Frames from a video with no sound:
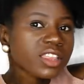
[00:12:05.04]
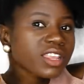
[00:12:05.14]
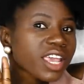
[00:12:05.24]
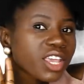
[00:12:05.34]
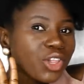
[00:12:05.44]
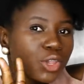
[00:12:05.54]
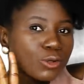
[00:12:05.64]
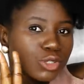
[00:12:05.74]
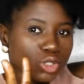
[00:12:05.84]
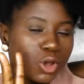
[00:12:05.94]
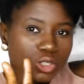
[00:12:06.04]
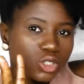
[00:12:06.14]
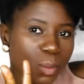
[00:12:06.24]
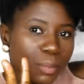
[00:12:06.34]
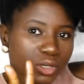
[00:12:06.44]
Thank you
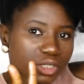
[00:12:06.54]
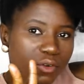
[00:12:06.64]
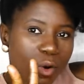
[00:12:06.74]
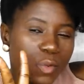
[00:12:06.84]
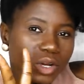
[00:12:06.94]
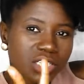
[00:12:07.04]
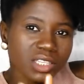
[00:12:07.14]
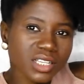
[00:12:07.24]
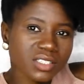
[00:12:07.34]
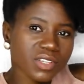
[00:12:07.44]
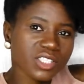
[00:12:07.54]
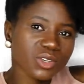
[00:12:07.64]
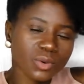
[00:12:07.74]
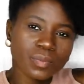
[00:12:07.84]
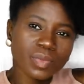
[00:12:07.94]
so much for watching this
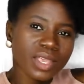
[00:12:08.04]
video,